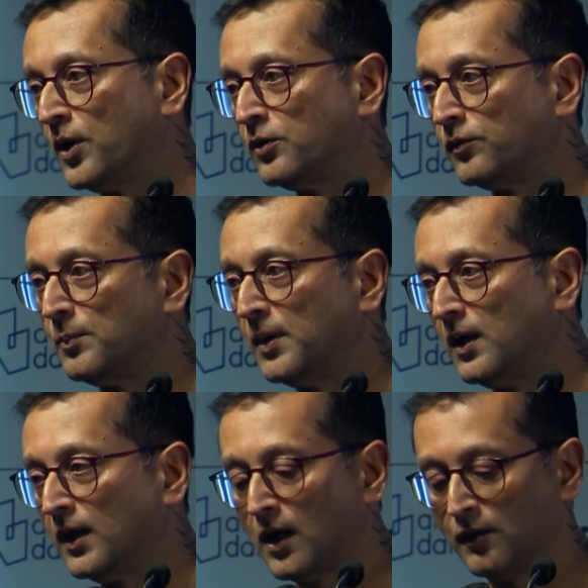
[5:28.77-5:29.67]
of the
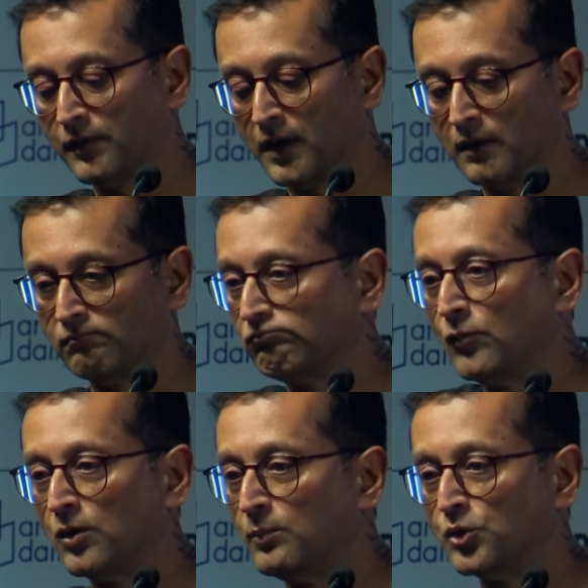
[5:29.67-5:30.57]
building, covering
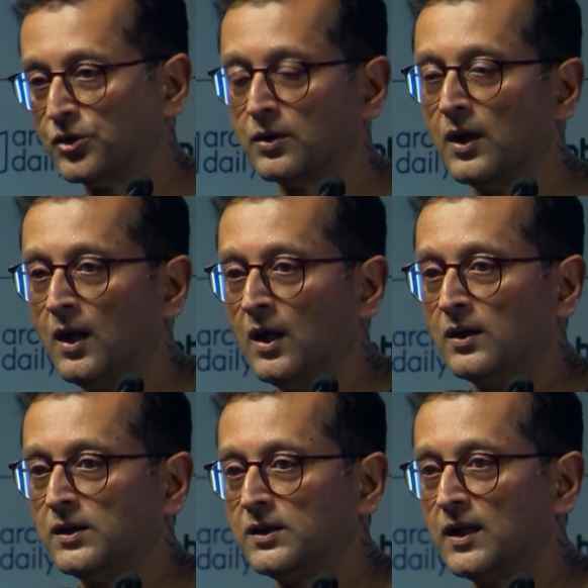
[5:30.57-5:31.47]
almost
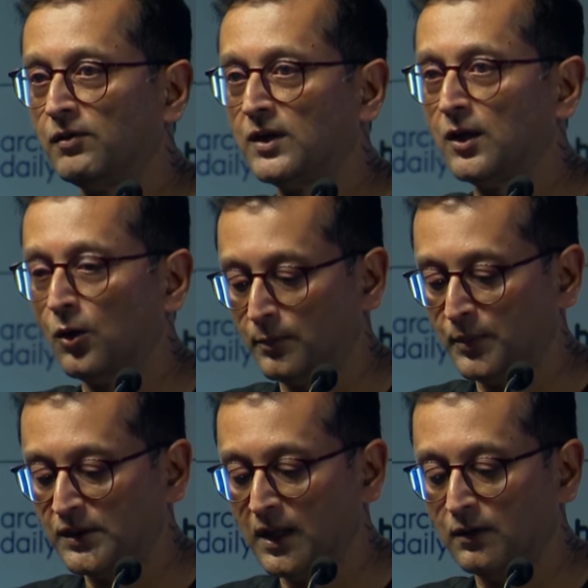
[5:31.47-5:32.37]

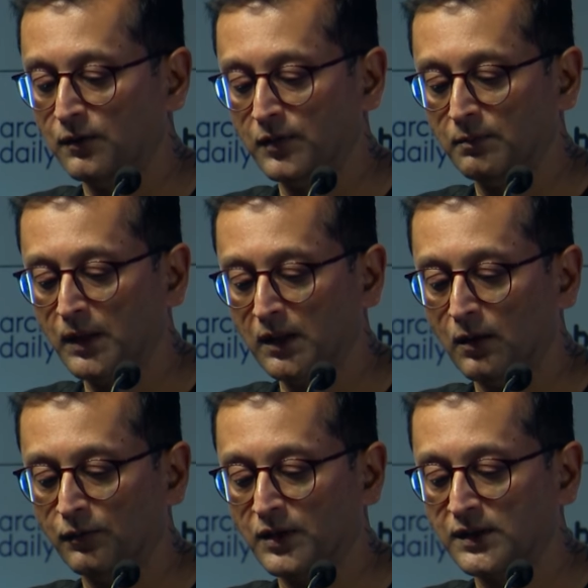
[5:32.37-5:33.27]
70%
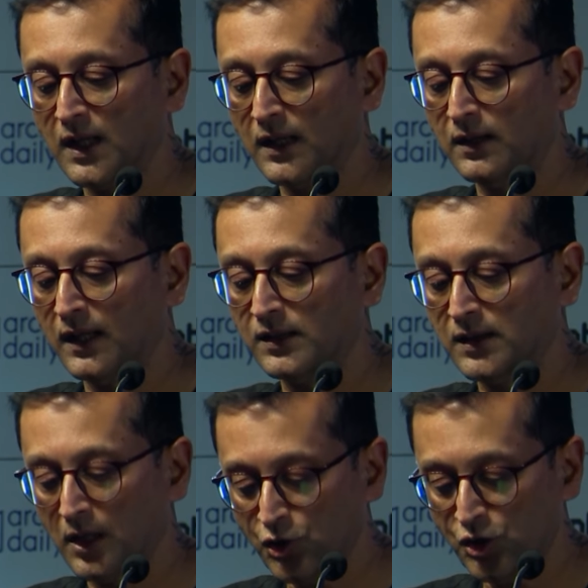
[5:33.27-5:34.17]
of the site as
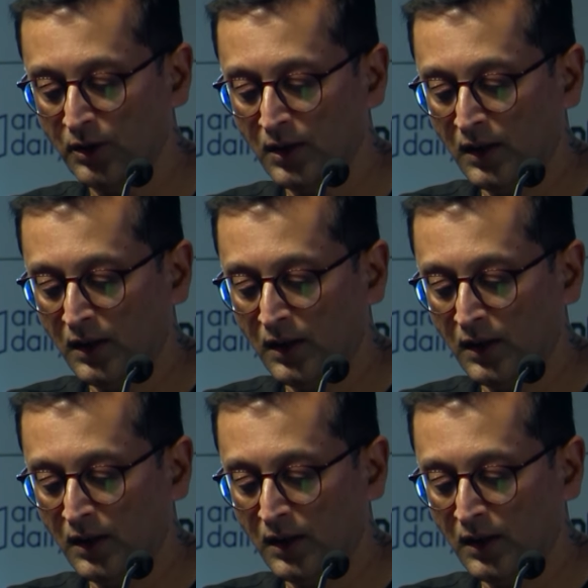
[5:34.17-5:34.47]
such.